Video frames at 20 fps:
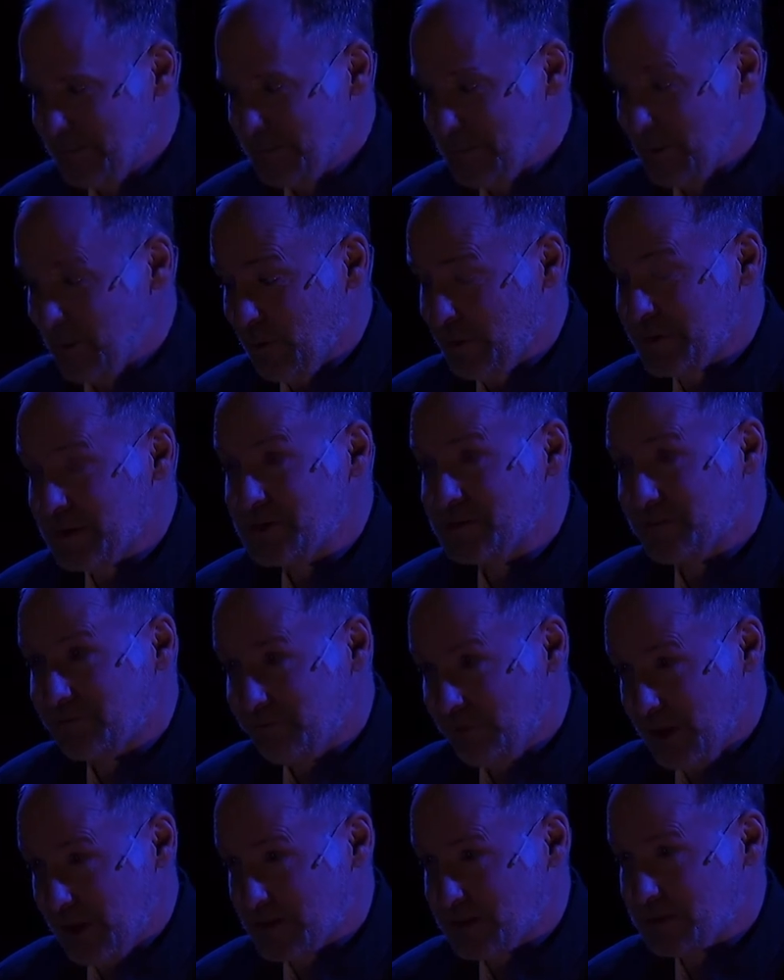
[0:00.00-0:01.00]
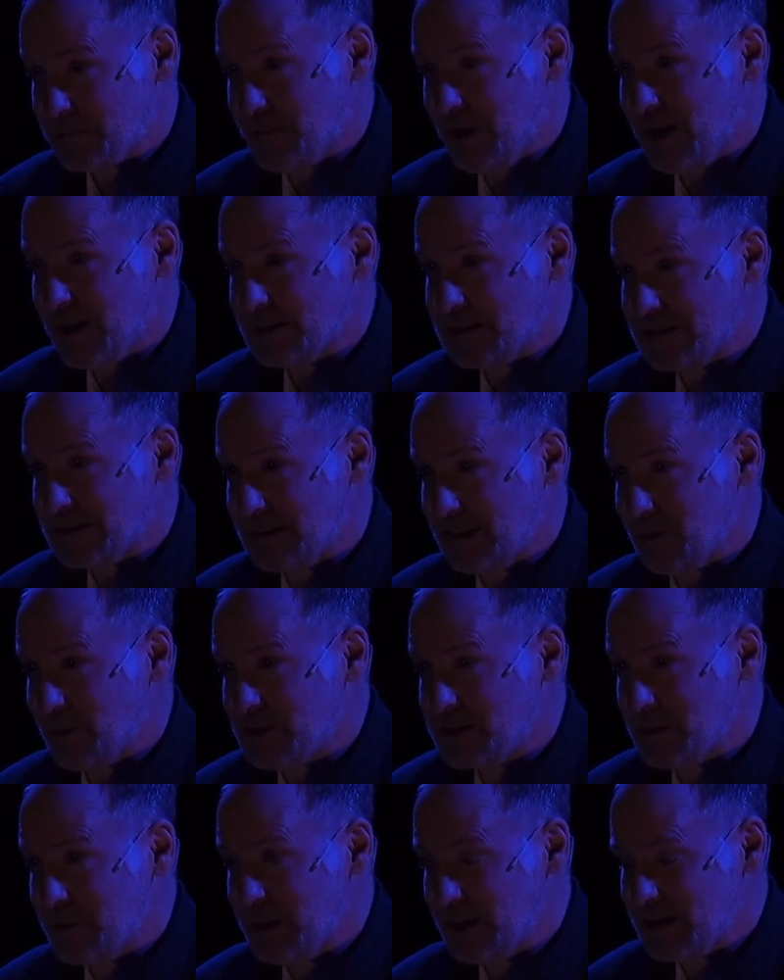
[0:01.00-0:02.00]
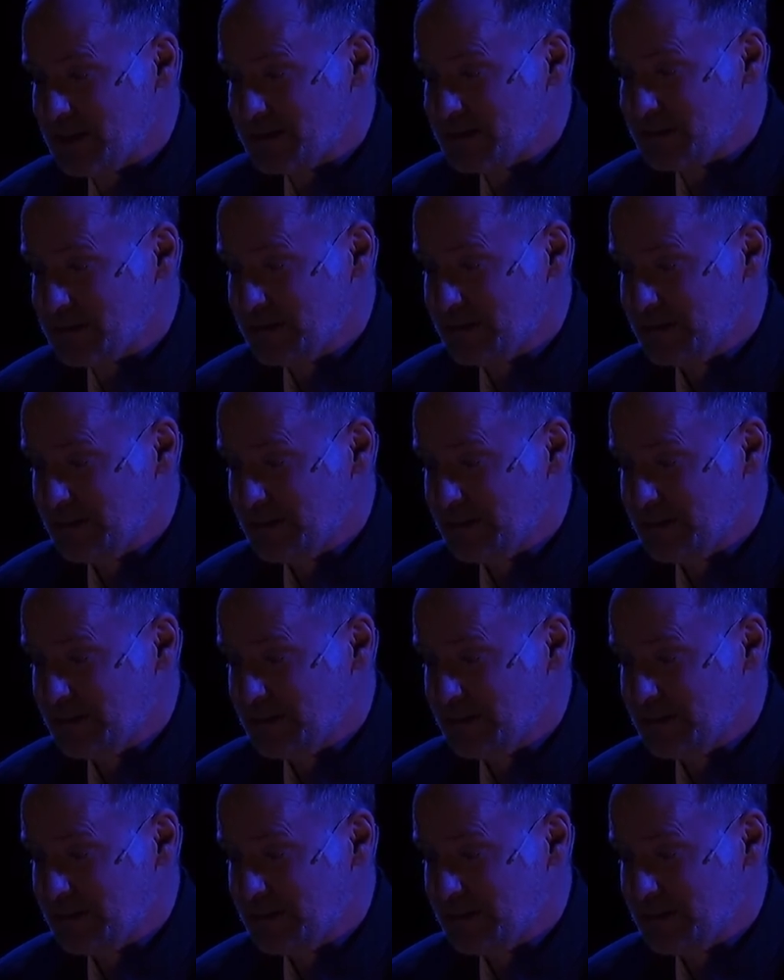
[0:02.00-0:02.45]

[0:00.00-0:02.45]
Or this first parting there was among us?"